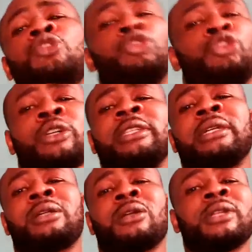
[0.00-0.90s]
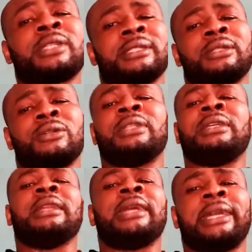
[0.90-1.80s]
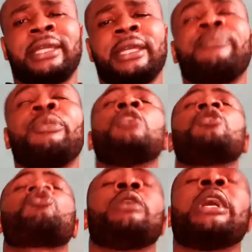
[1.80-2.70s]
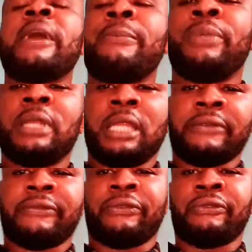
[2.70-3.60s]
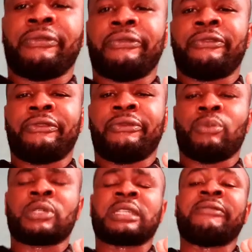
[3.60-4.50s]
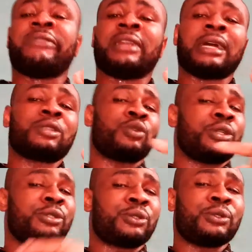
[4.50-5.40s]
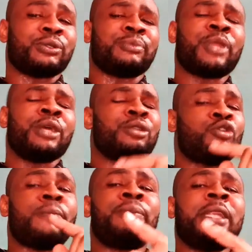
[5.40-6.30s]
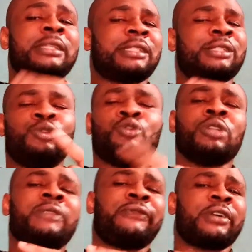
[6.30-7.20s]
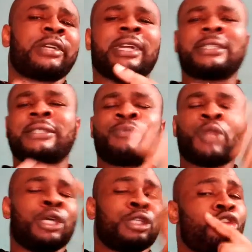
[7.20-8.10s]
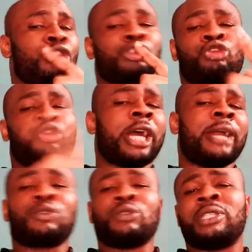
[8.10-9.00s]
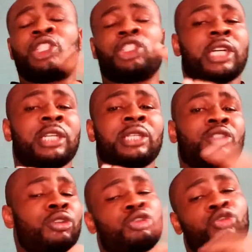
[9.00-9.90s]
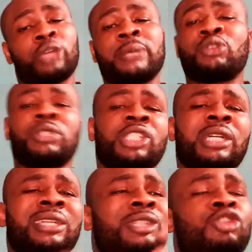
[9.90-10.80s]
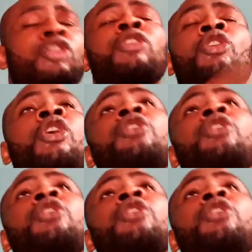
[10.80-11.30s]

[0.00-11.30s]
draw the curtain or the line here. So I believe you must have learned one or two. So please do not forget, subscribe to this channel. Subscribe to this channel, turn on